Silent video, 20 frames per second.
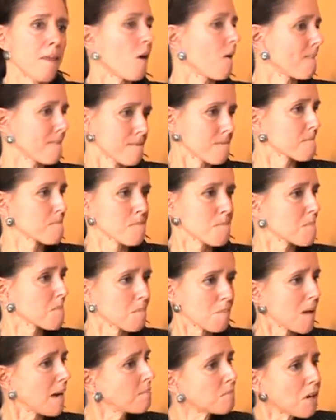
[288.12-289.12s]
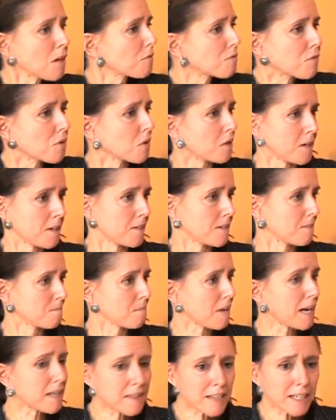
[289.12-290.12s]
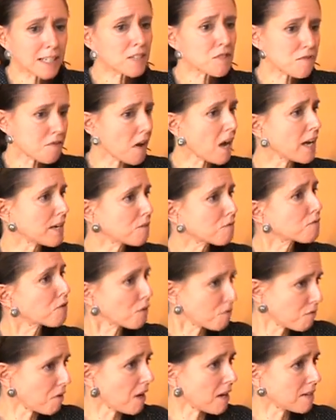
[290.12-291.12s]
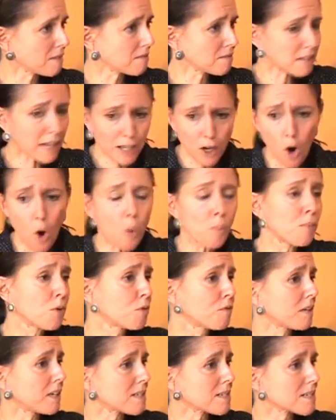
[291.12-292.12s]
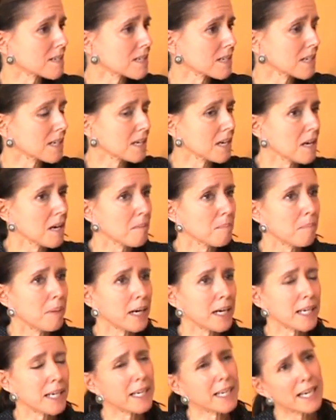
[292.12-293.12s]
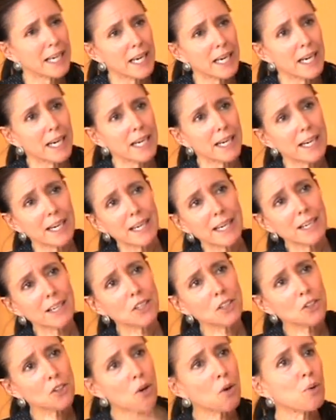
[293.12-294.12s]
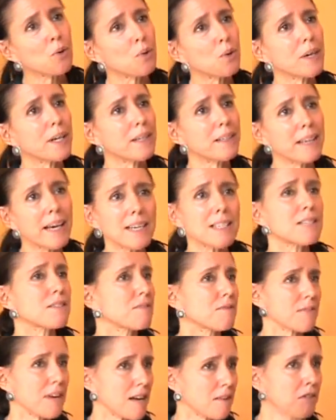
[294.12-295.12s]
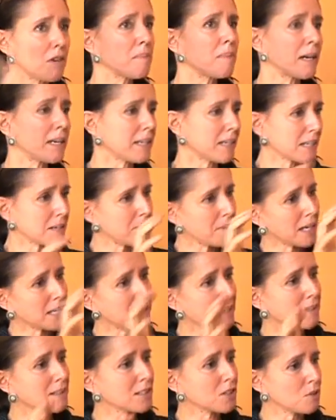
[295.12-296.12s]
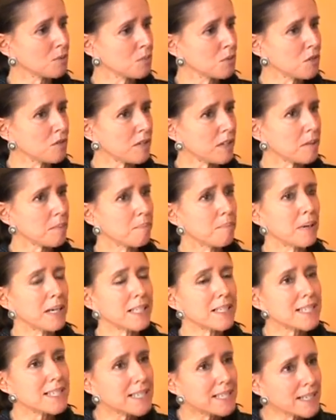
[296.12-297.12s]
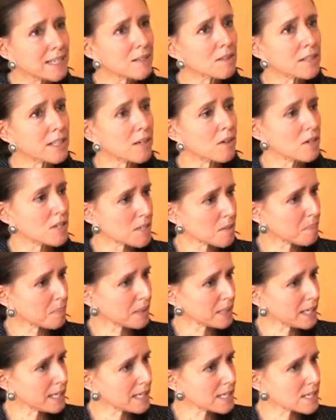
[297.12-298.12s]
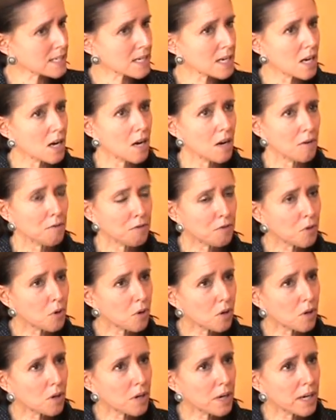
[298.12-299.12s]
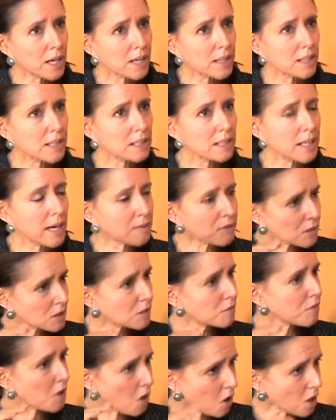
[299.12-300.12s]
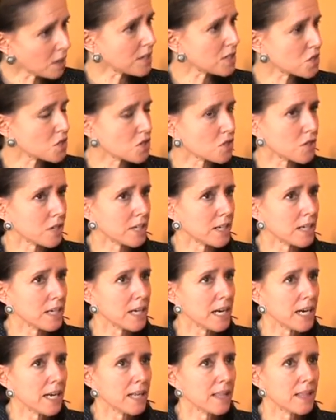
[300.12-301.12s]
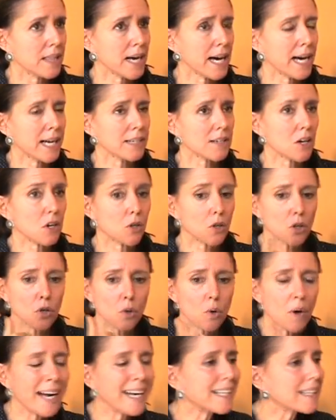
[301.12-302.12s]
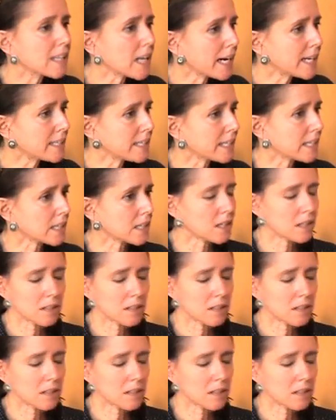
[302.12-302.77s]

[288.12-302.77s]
No, I'm not for it. I think it's fine for fun, like home movies. But, yes, everybody can make their little movie, but still there is a place for the level of artistry that great lighting,